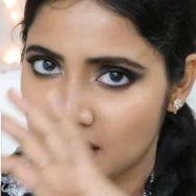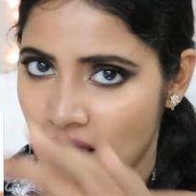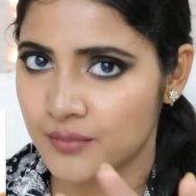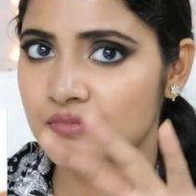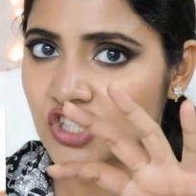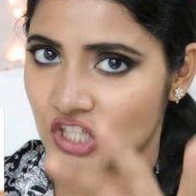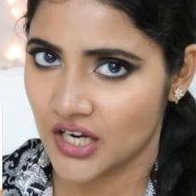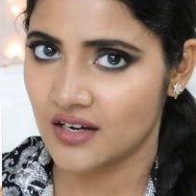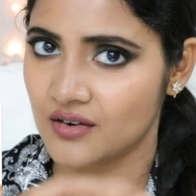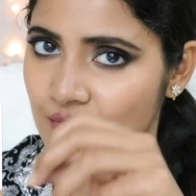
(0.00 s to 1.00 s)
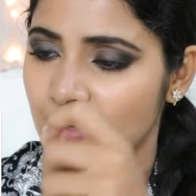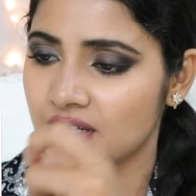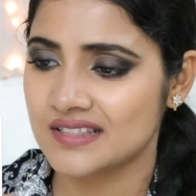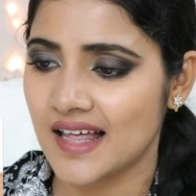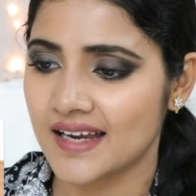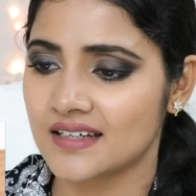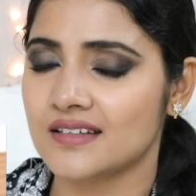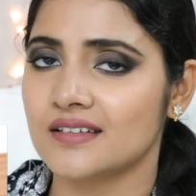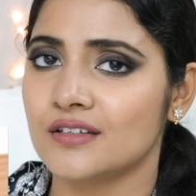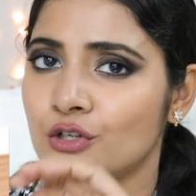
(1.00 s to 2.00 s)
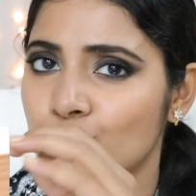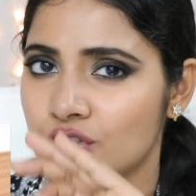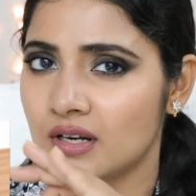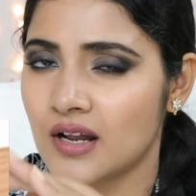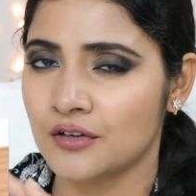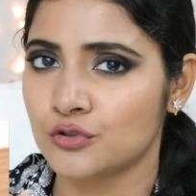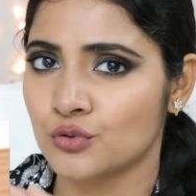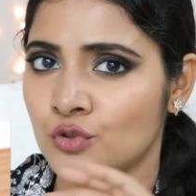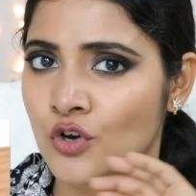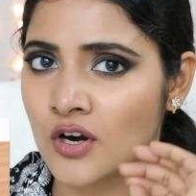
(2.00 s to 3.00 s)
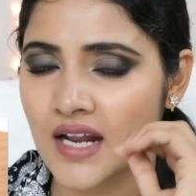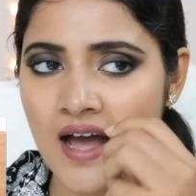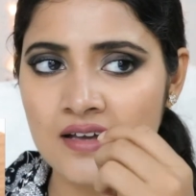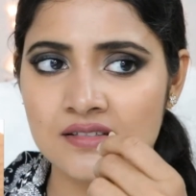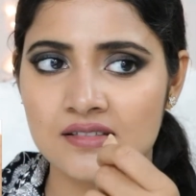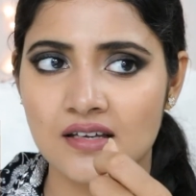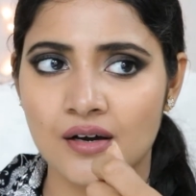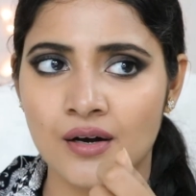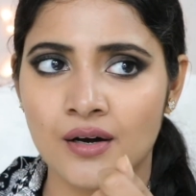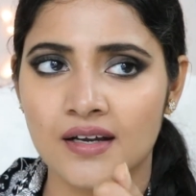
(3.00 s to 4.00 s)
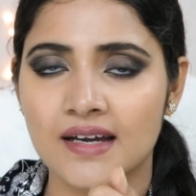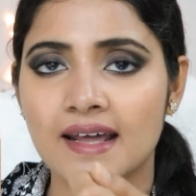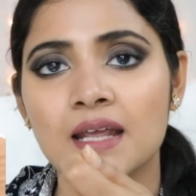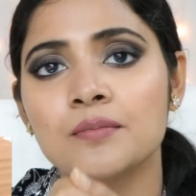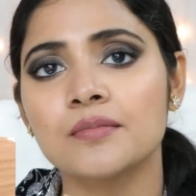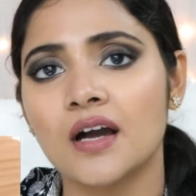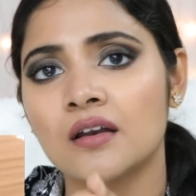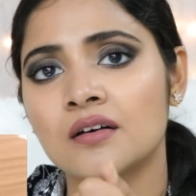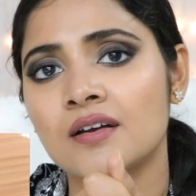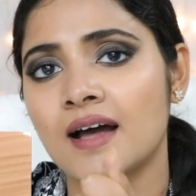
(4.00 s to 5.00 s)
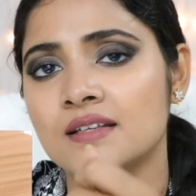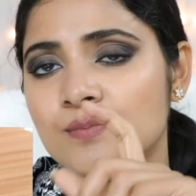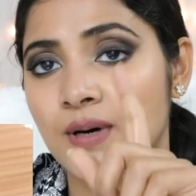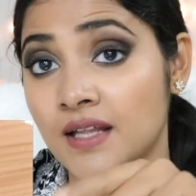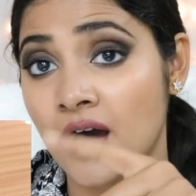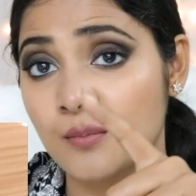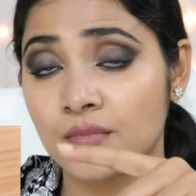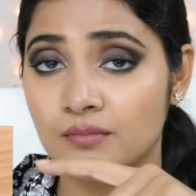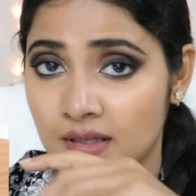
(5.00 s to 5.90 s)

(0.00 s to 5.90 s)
badam shade, but slight neutral undertone, not as uh, cream color as badam.